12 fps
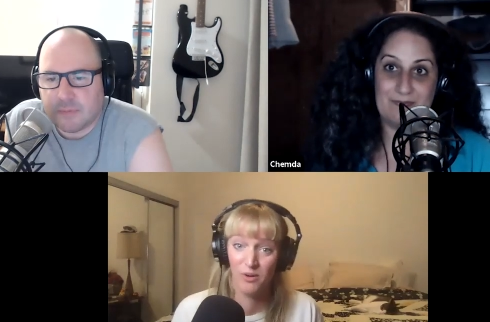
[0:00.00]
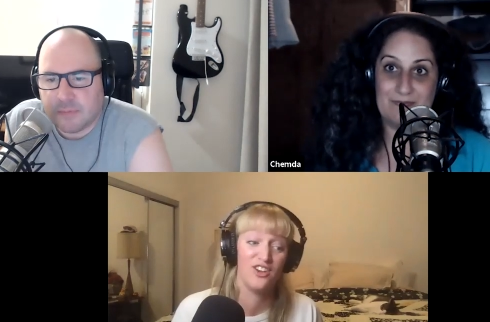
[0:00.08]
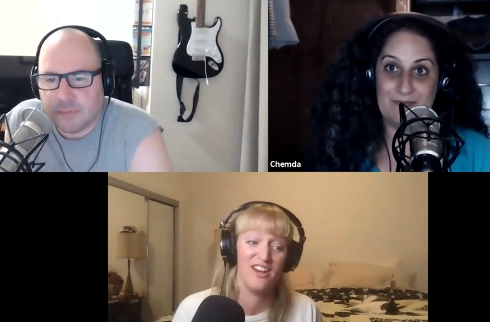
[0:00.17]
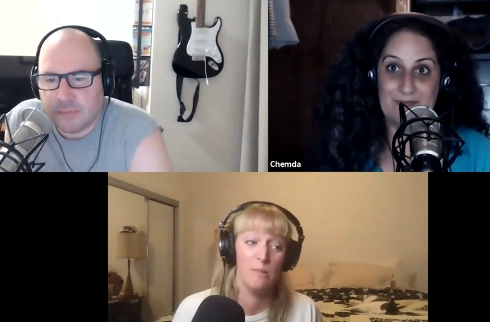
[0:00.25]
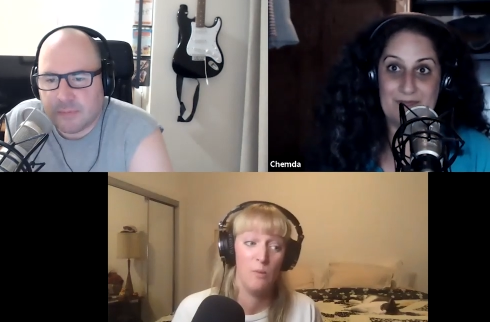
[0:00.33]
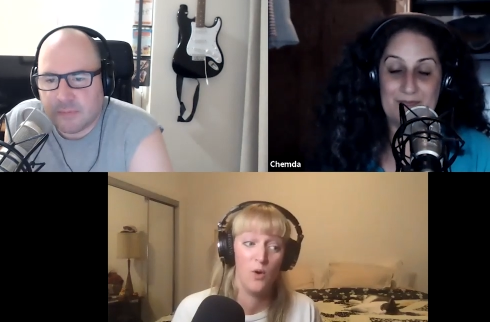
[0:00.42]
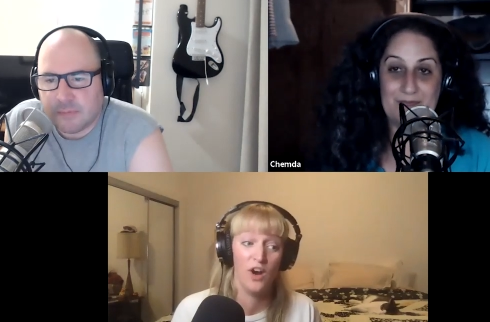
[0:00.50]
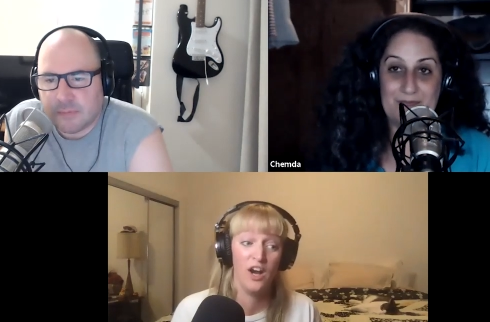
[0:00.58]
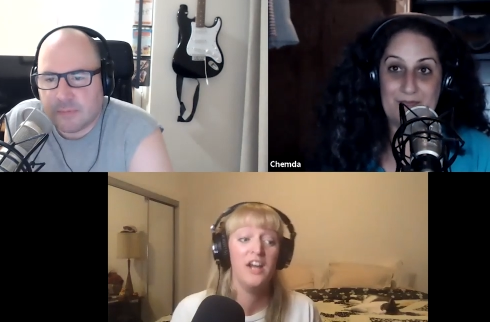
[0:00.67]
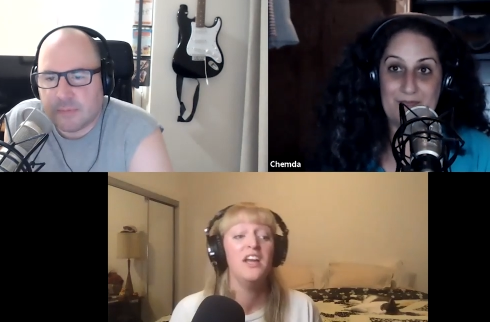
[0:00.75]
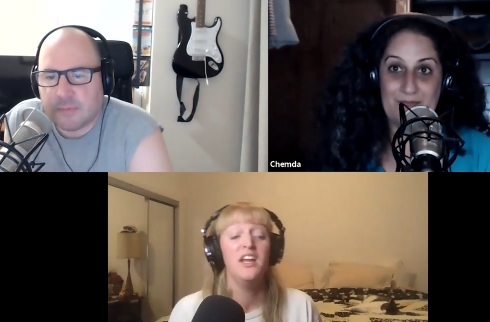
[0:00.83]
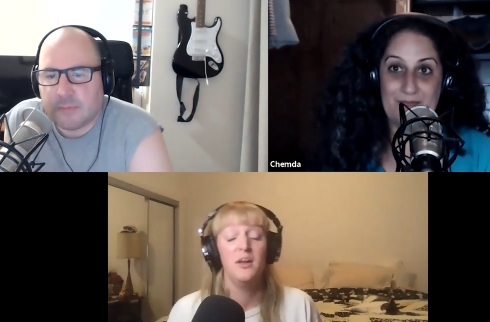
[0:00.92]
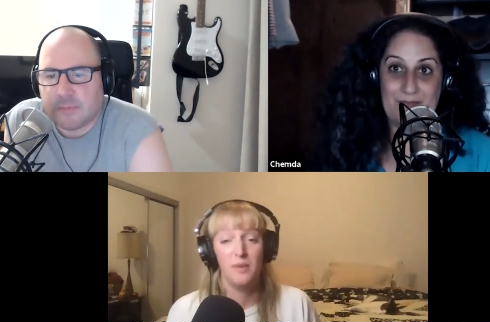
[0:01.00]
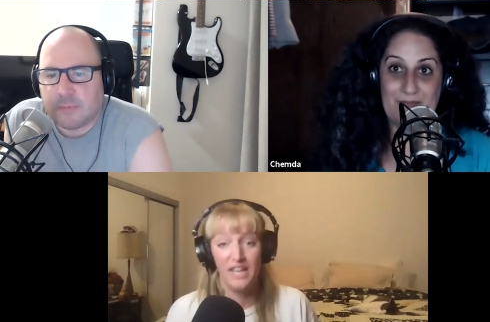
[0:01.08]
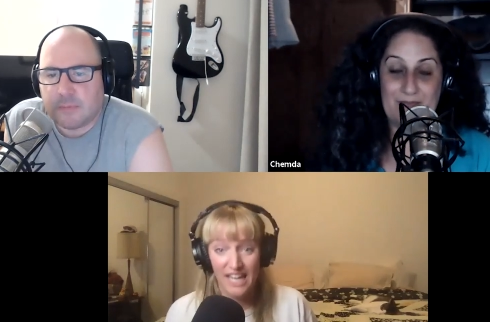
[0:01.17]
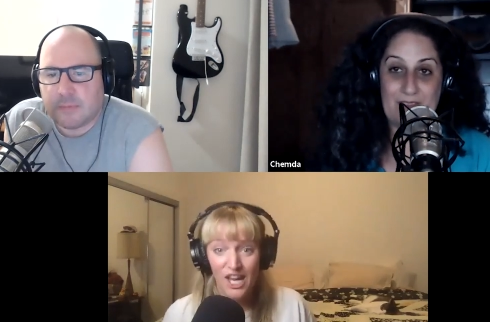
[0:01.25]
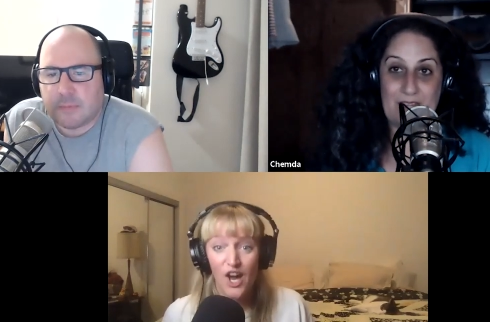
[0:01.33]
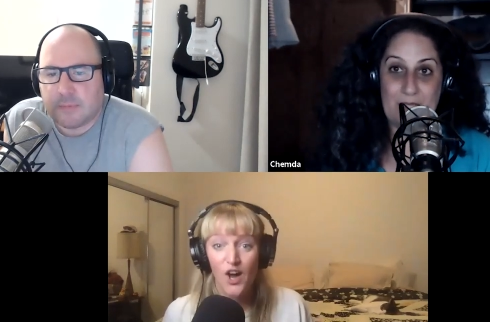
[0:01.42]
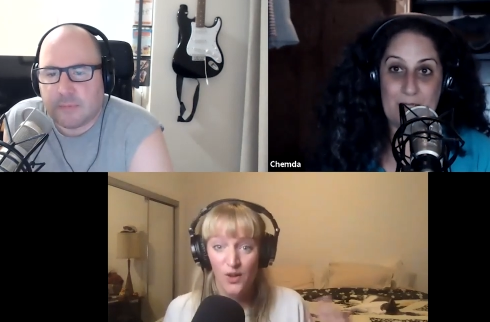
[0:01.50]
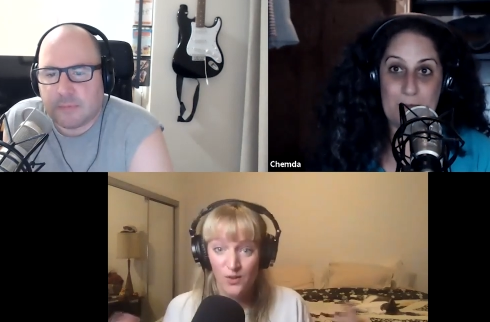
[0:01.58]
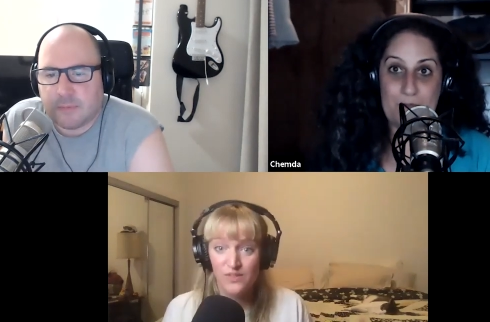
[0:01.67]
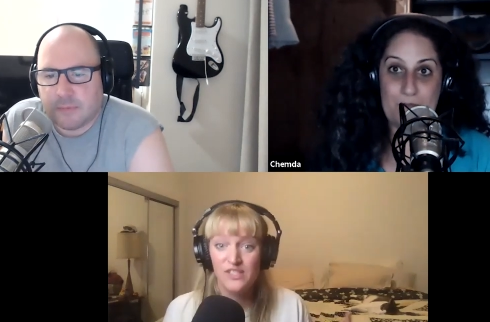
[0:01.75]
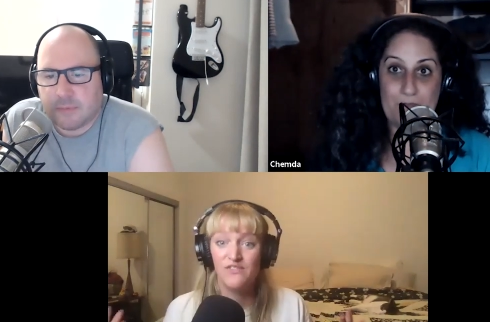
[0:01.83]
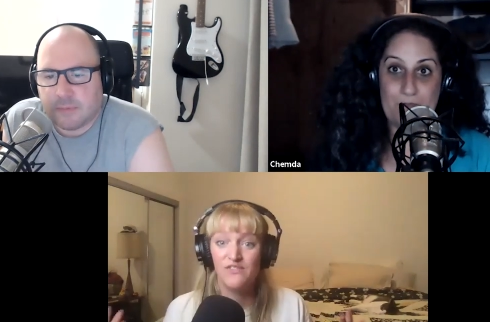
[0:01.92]
Speaker 1: there anymore. But he
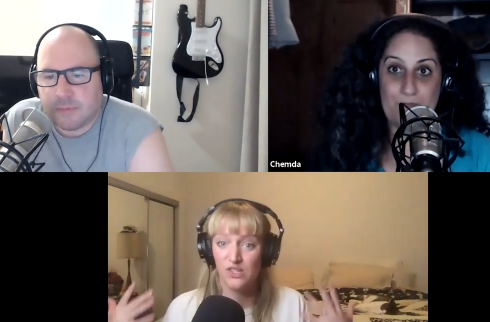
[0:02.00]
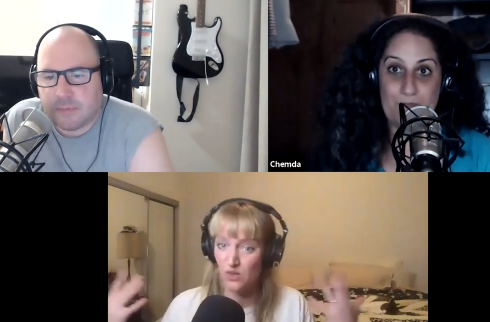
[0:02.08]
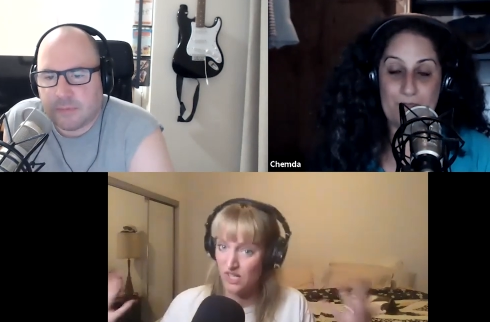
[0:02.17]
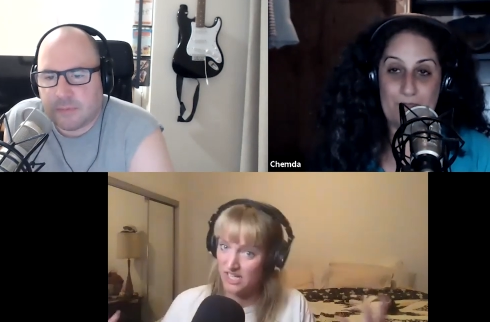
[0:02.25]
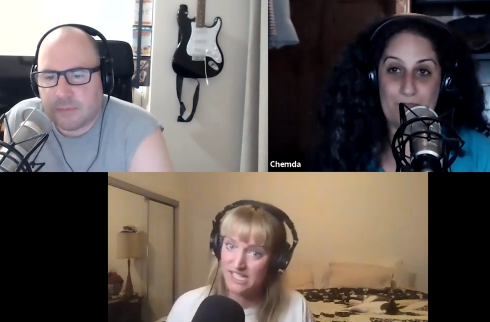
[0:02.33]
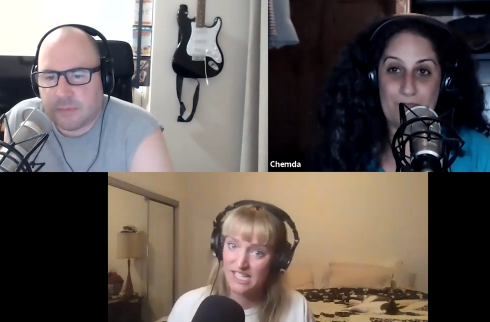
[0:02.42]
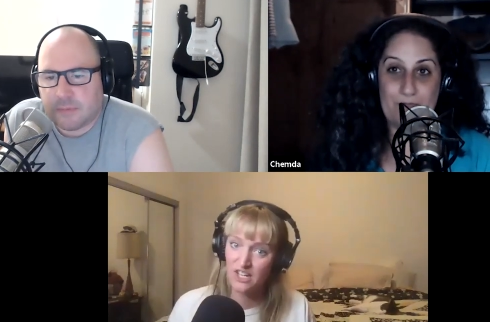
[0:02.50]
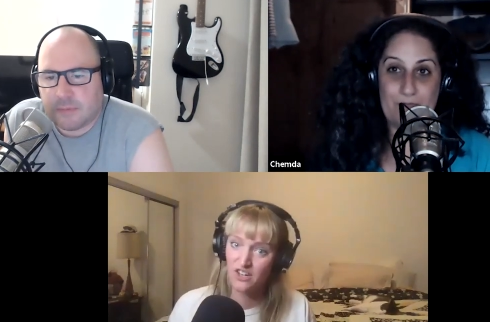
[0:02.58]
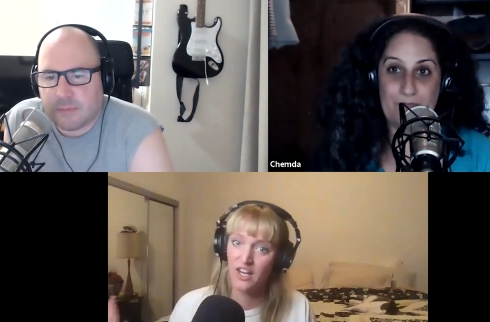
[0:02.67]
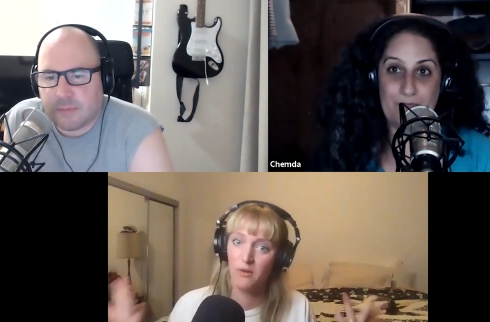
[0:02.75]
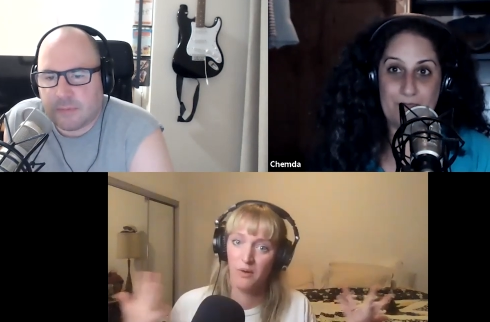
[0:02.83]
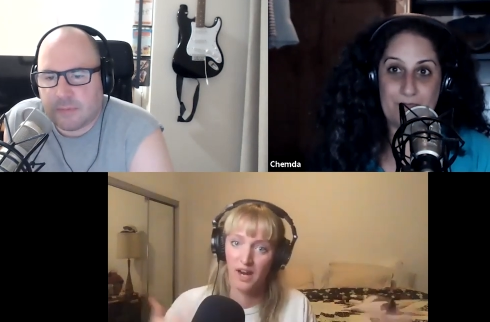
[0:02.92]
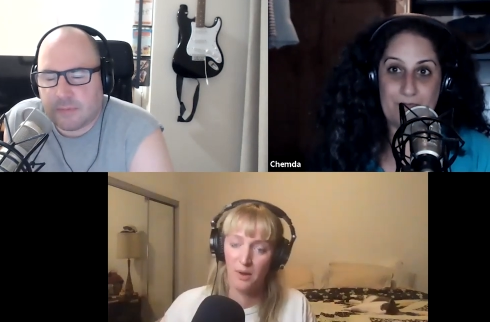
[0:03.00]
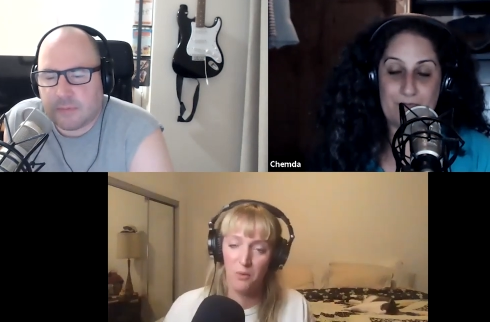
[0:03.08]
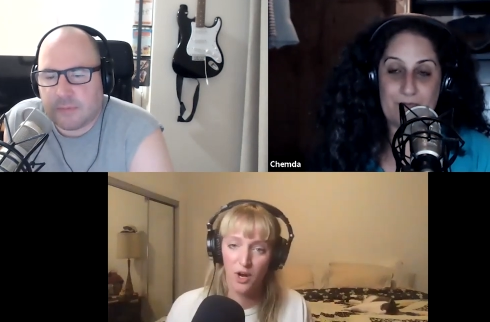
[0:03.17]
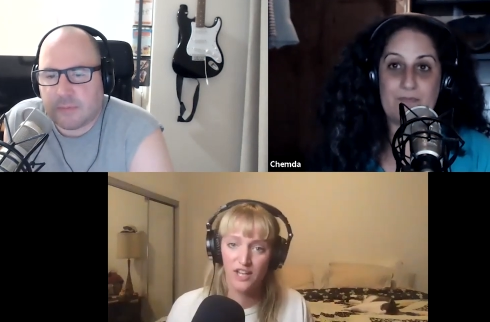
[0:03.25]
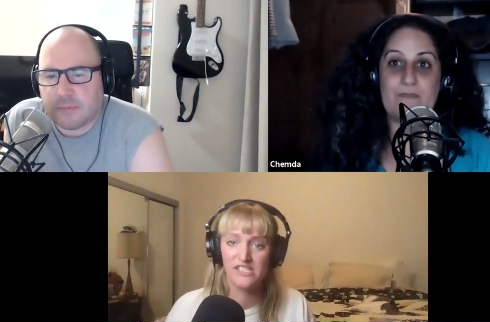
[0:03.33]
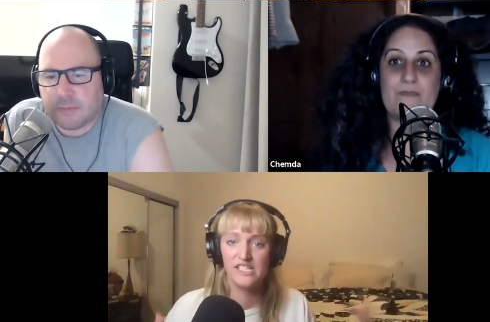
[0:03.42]
owns Victoria's Secret, where I worked.